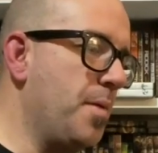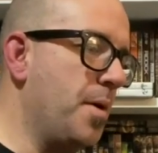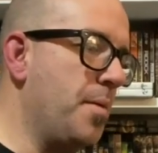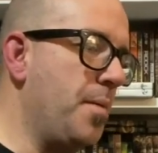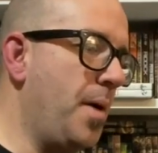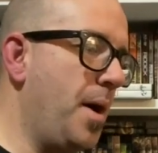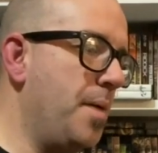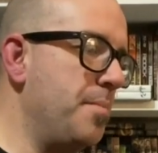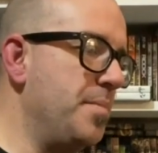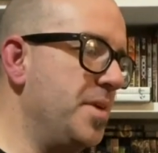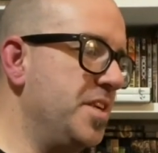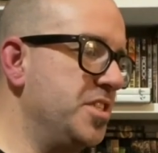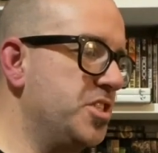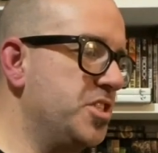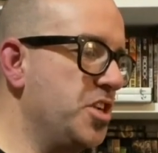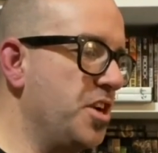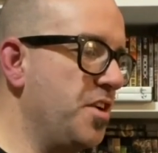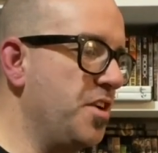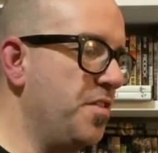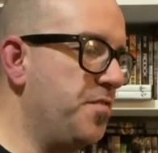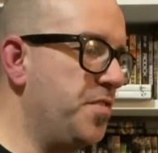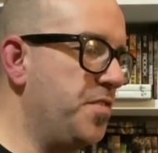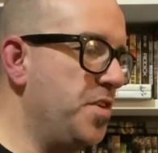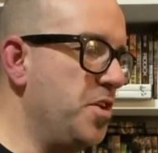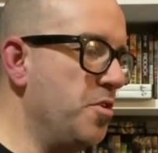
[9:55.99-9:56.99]
I might mention
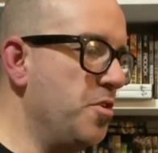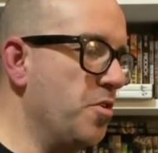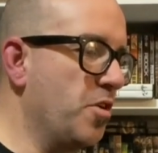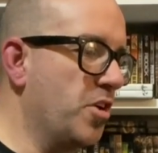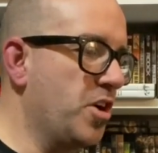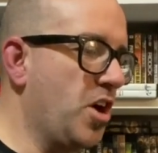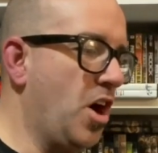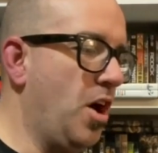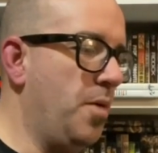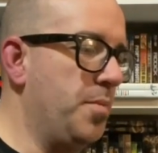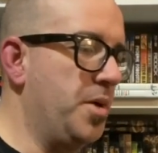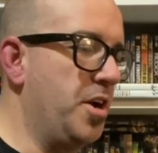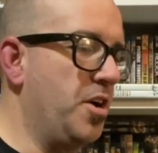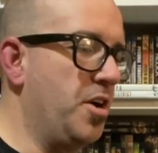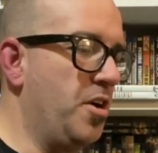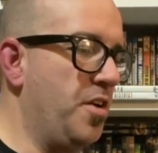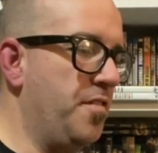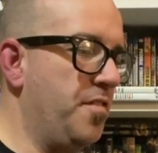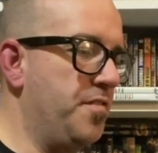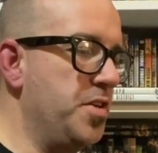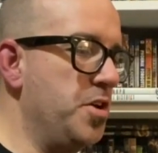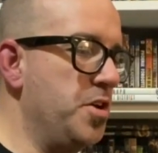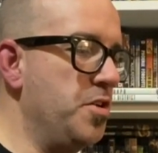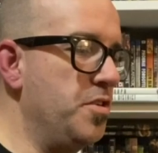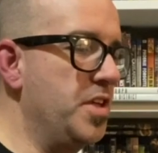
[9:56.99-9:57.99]
a few or comment on
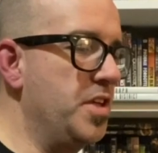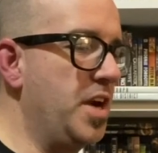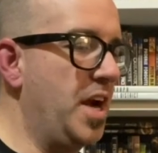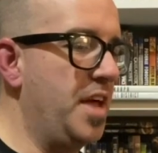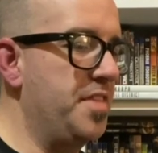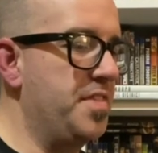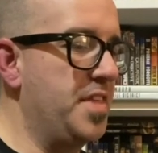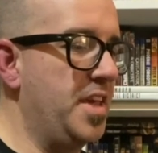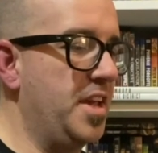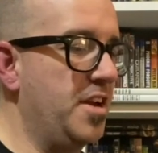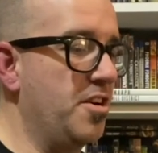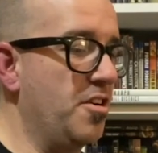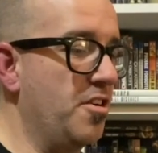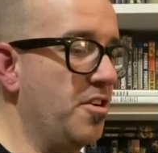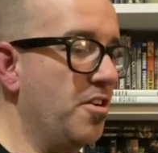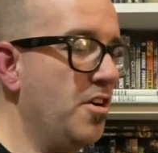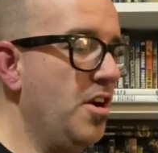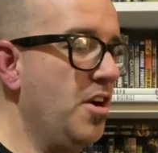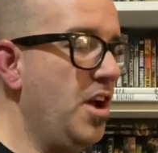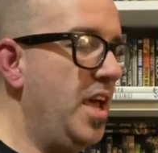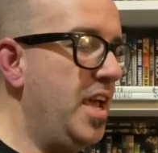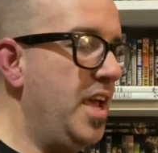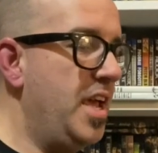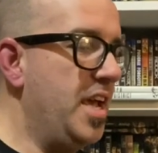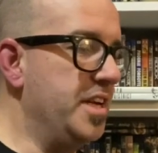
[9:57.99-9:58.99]
a few that I think are
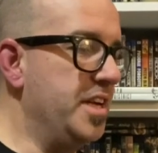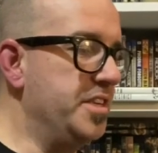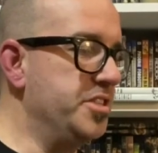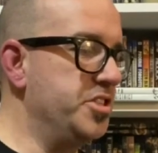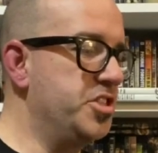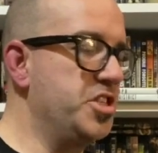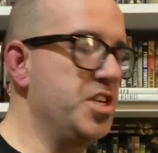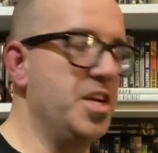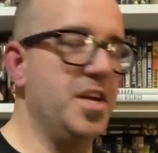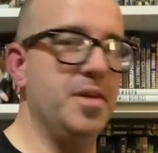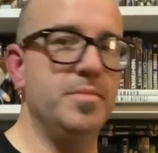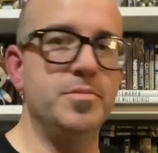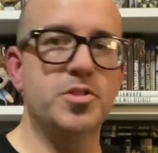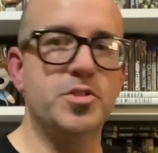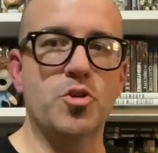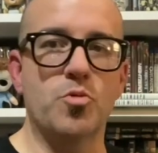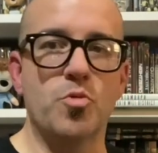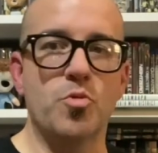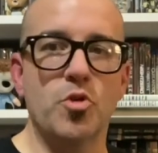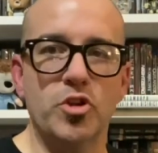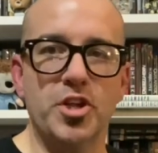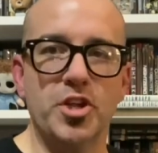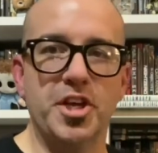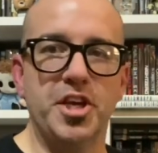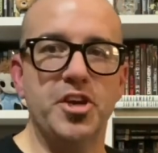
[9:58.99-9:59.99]
hidden gems or
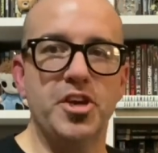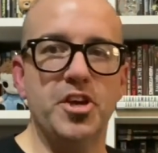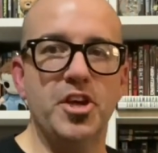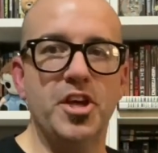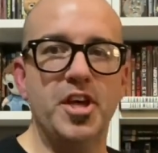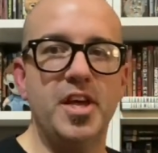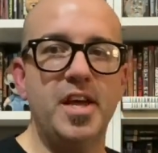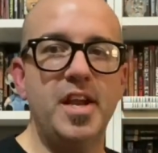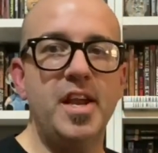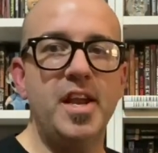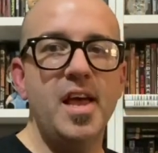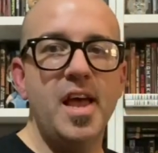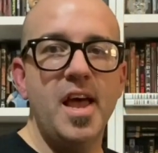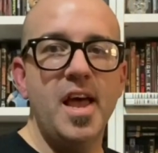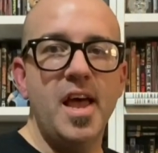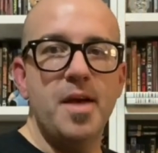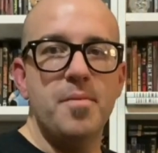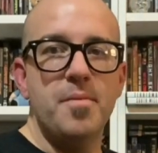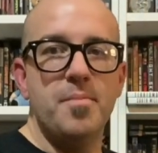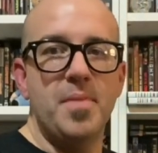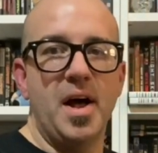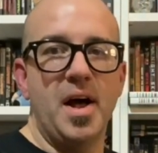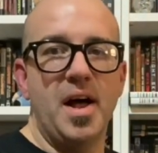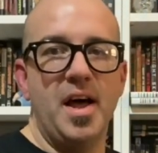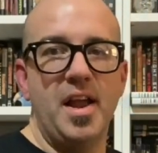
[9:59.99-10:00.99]
really good,
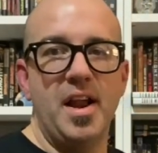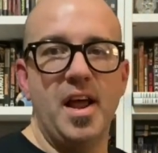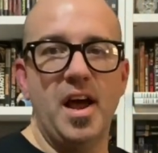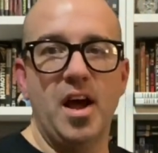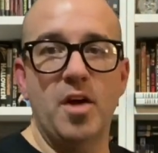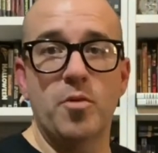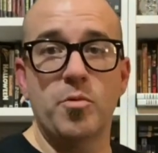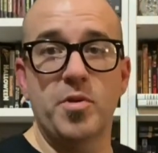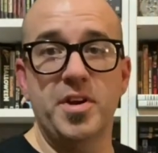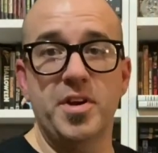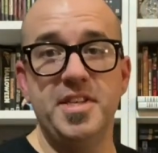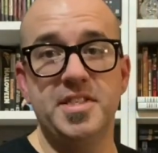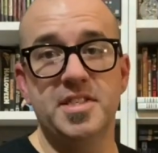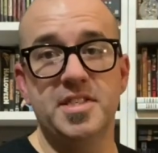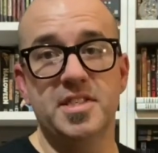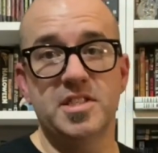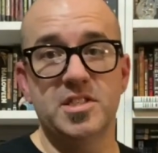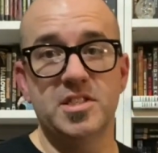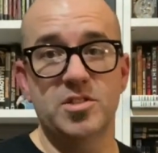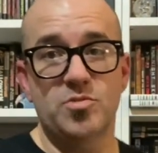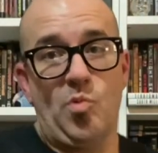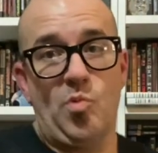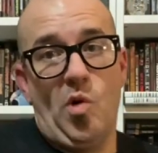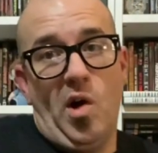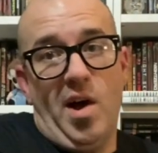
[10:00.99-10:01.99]
but
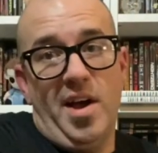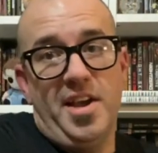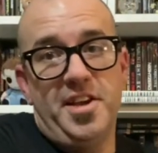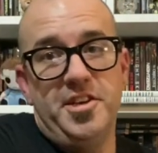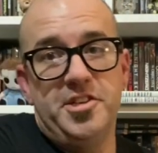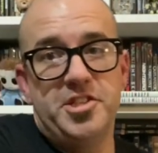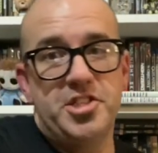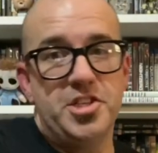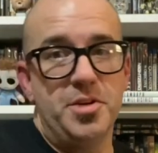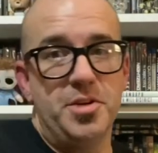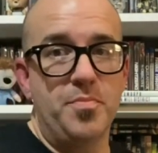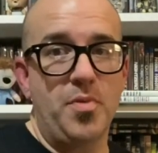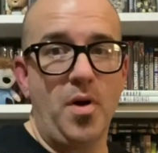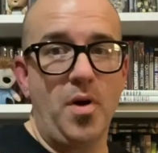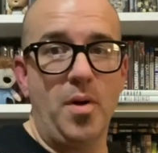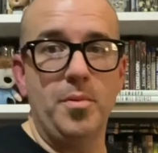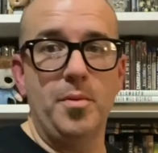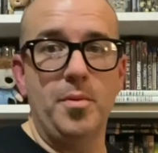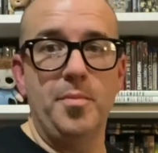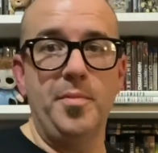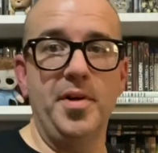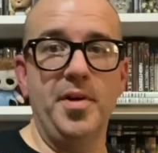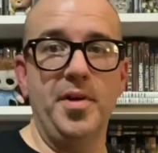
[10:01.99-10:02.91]
reasons why you should probably